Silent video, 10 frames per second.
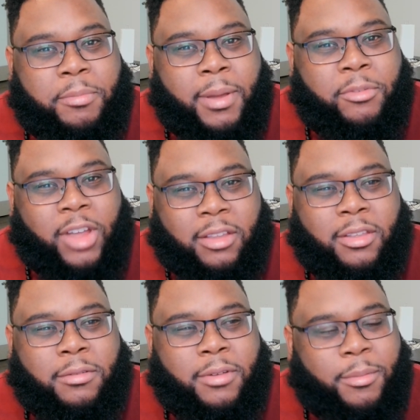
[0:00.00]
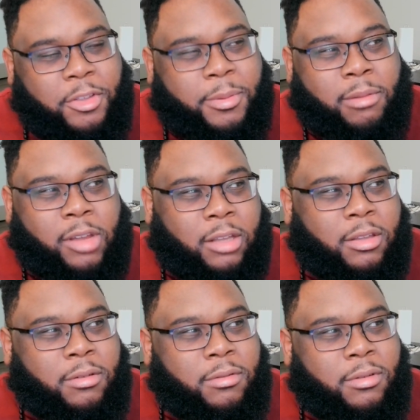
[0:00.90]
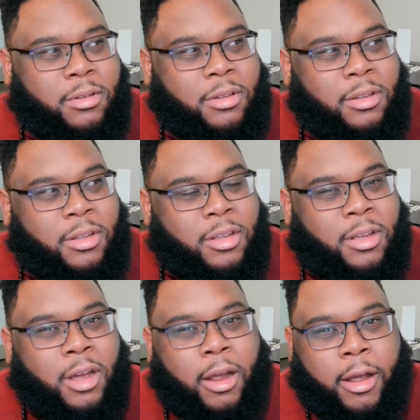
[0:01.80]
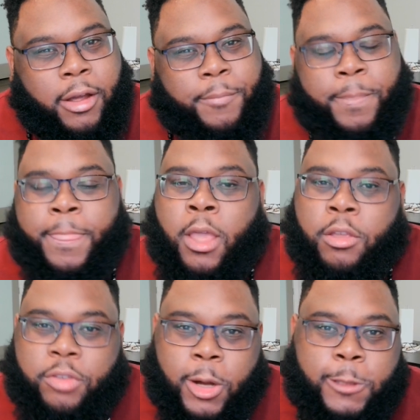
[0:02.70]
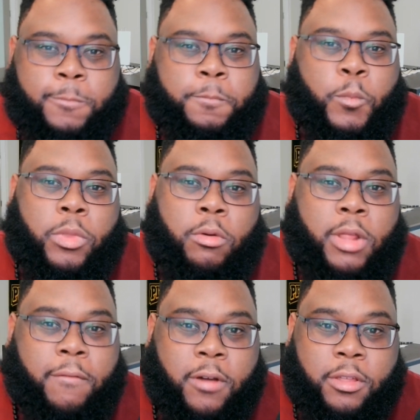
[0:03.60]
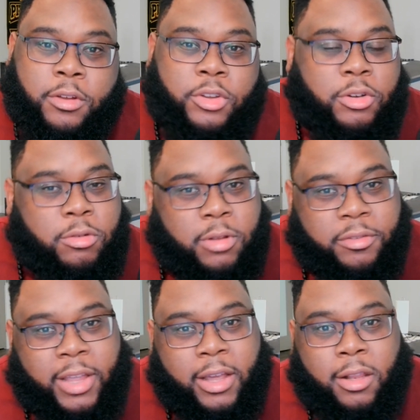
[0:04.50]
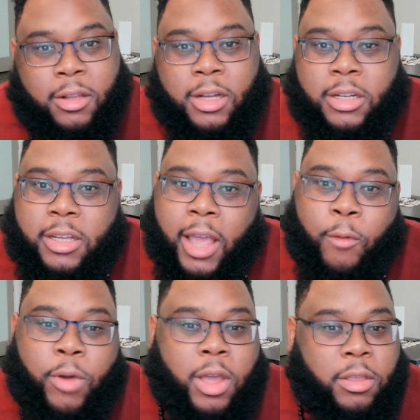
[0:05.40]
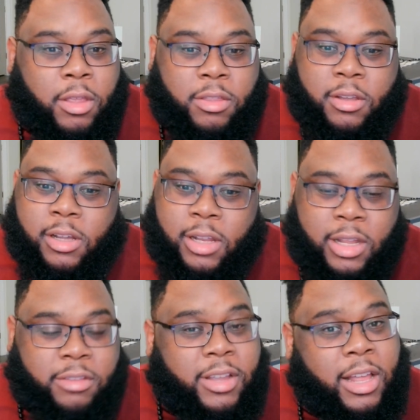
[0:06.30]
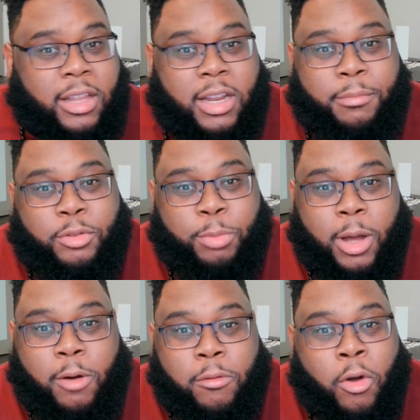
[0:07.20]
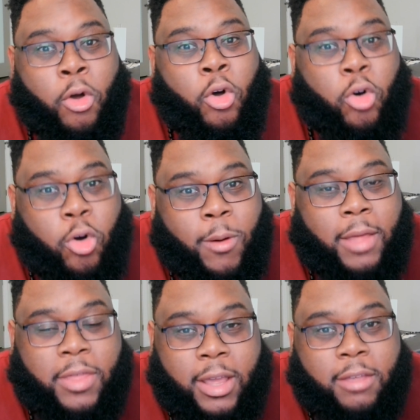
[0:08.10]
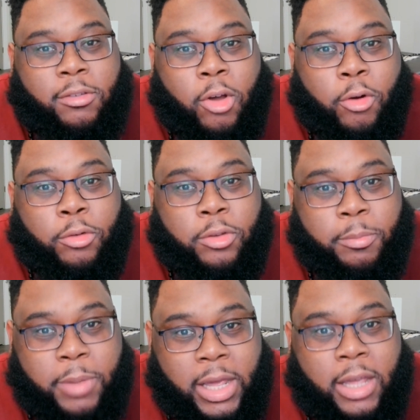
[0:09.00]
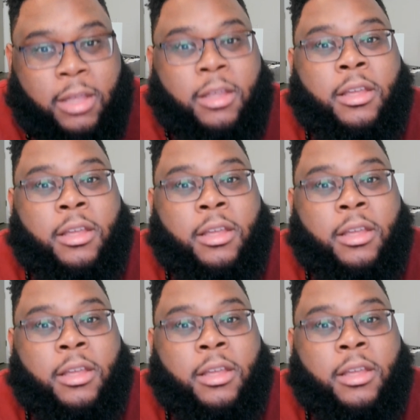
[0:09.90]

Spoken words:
objective. I must be objective. All right. So, without further ado, let's take a look, and we can clearly tell at number 12 who I think is going to be